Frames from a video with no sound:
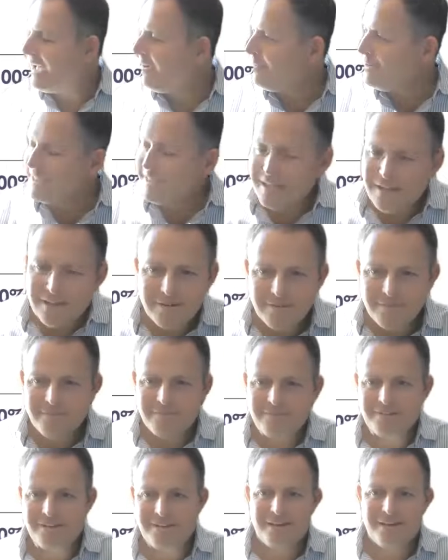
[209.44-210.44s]
I always think of
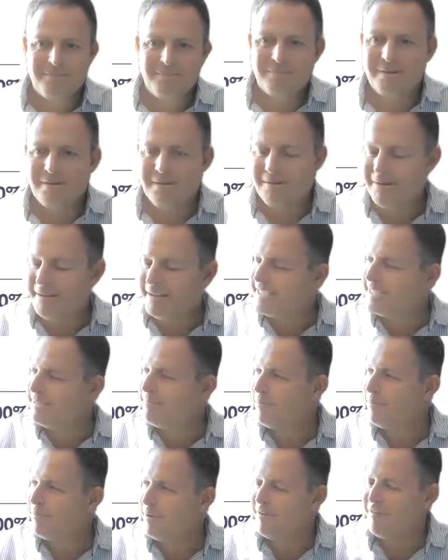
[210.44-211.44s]
an
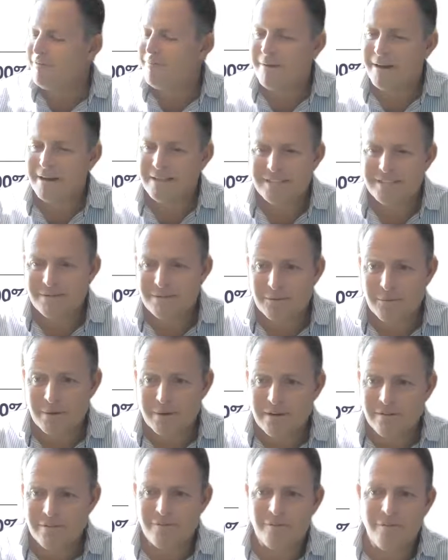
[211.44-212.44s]
ex-employee of mine. She was
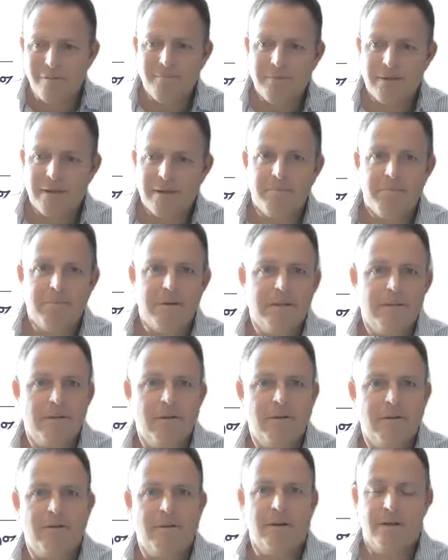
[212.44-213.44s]
wonderful, and
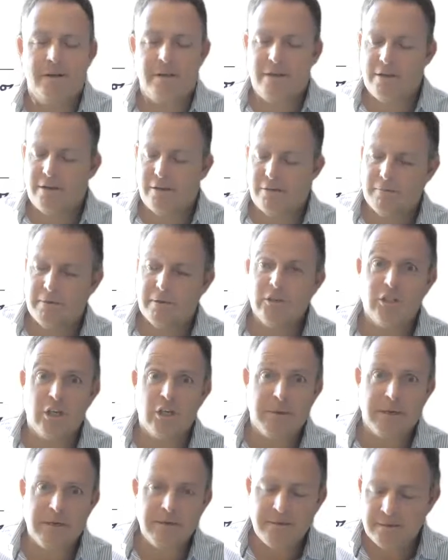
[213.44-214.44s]

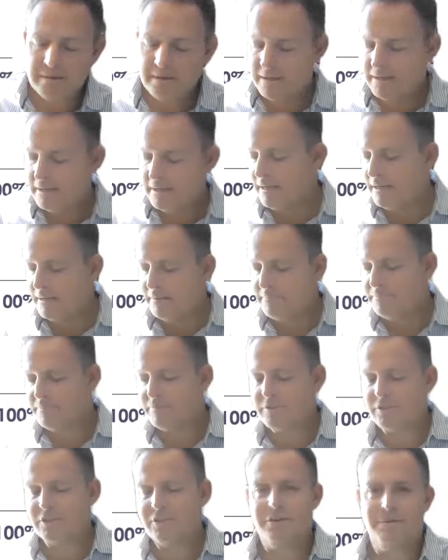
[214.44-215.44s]
German.
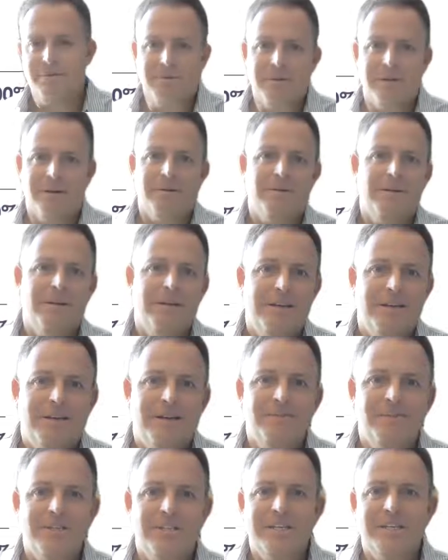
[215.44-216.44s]
So yeah,
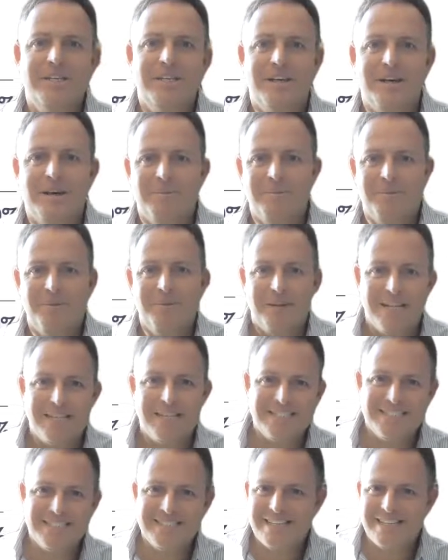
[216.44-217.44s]
Janine.
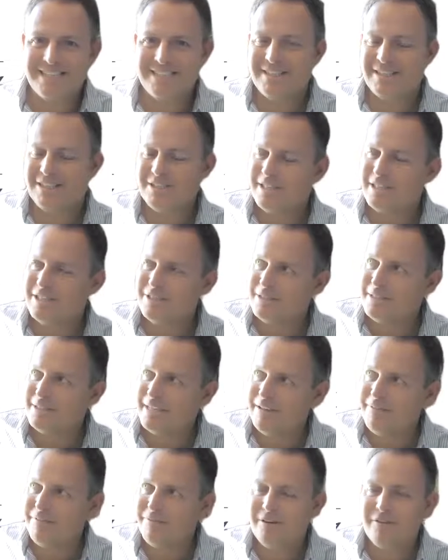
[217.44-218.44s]
Let's not
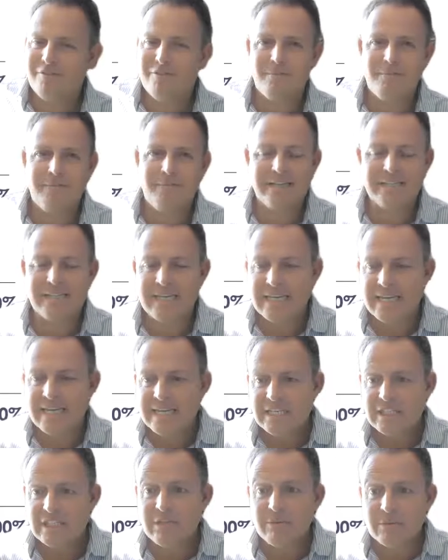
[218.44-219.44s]
infer from that.
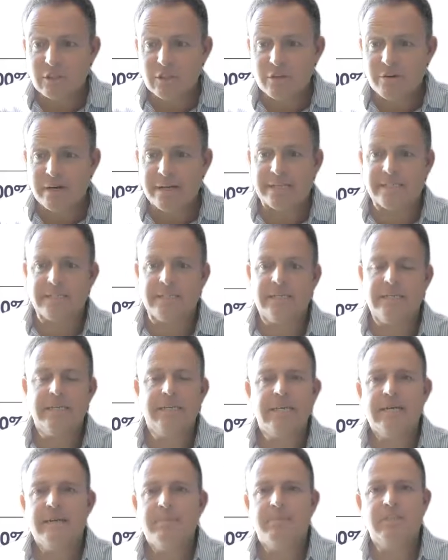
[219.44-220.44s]
She was great,
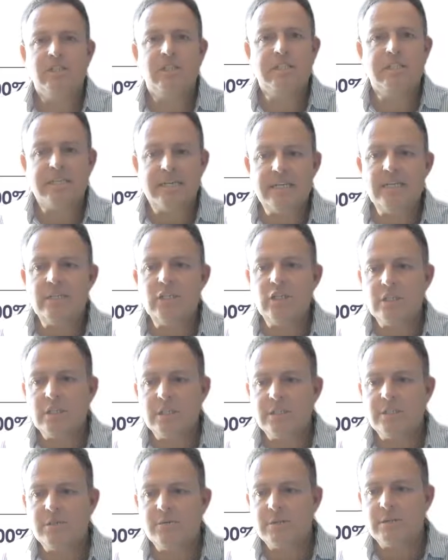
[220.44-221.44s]
but
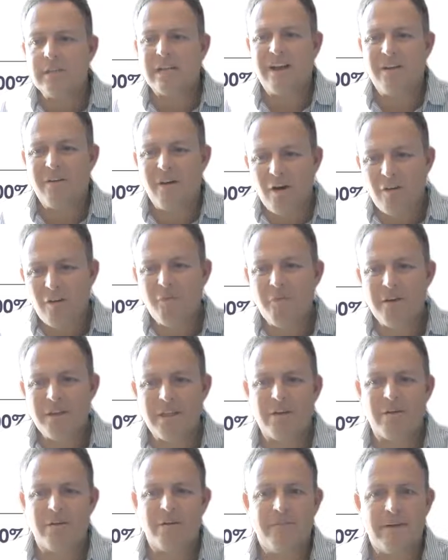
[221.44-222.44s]
she was like halfway
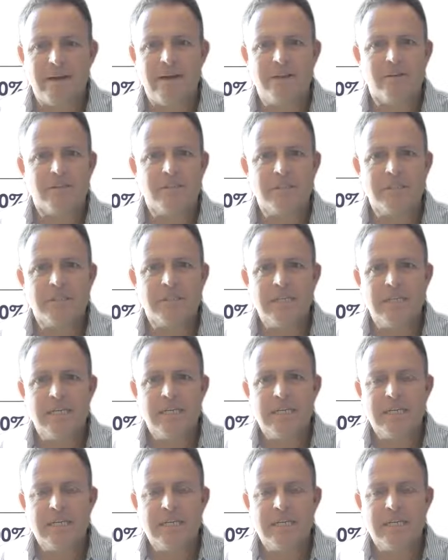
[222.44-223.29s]
there on values.